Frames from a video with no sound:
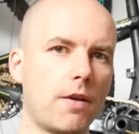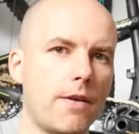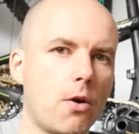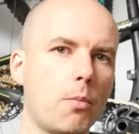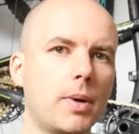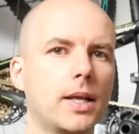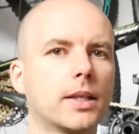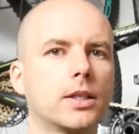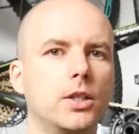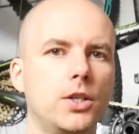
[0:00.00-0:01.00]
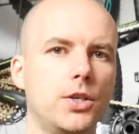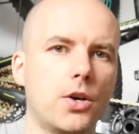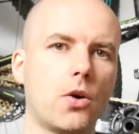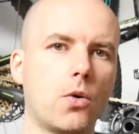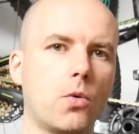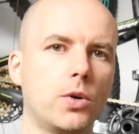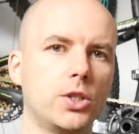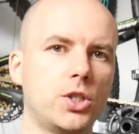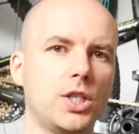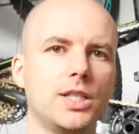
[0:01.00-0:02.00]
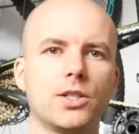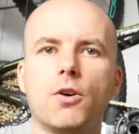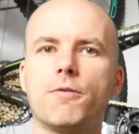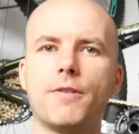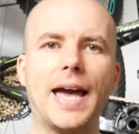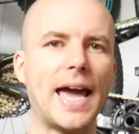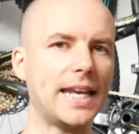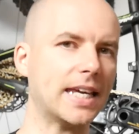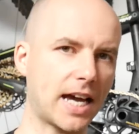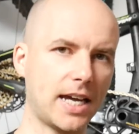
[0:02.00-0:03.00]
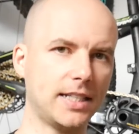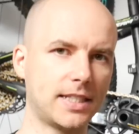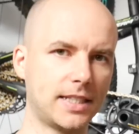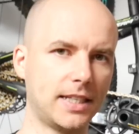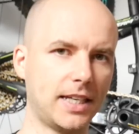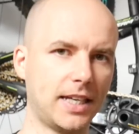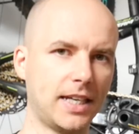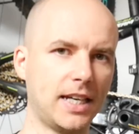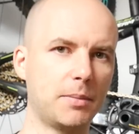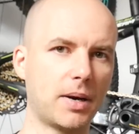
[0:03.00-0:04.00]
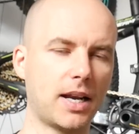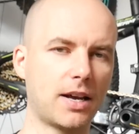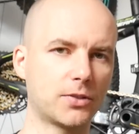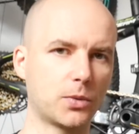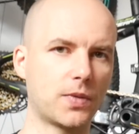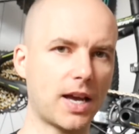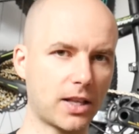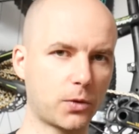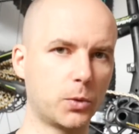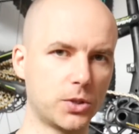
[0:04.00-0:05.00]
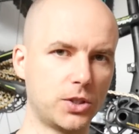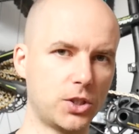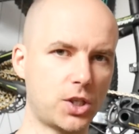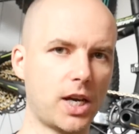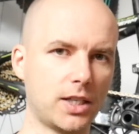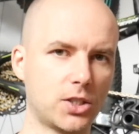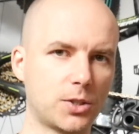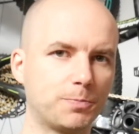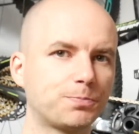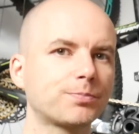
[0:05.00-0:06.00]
No milk, no cheese of any kind in my life. So that was the change.